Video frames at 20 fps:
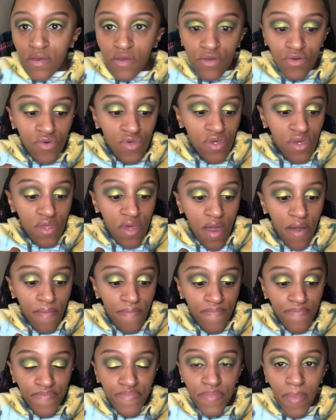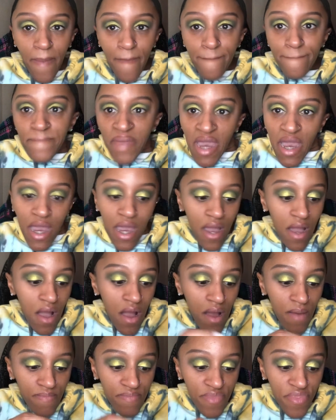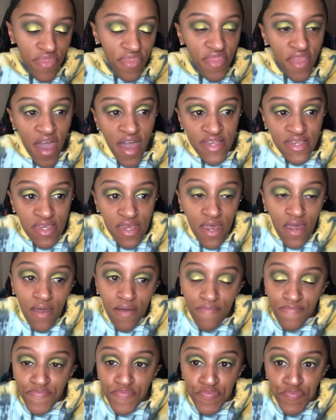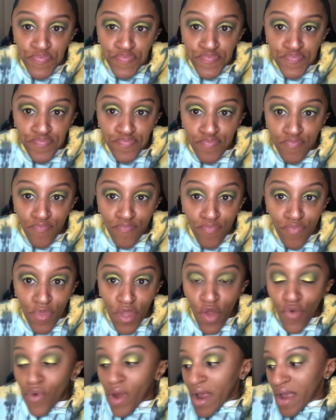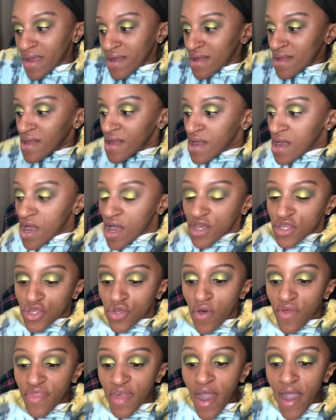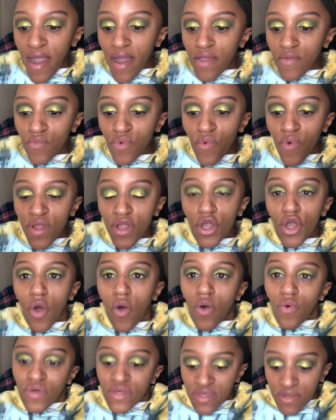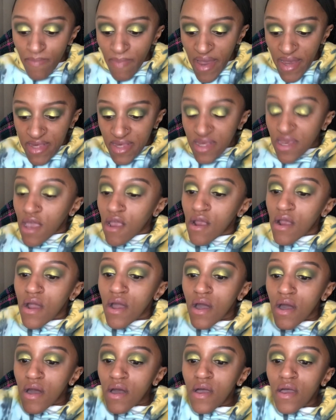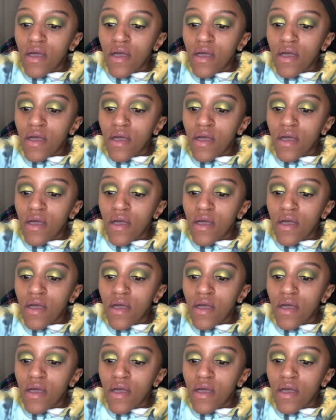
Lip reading: You see that? Bam! That's it. Right? So then you want to go in with some mascara.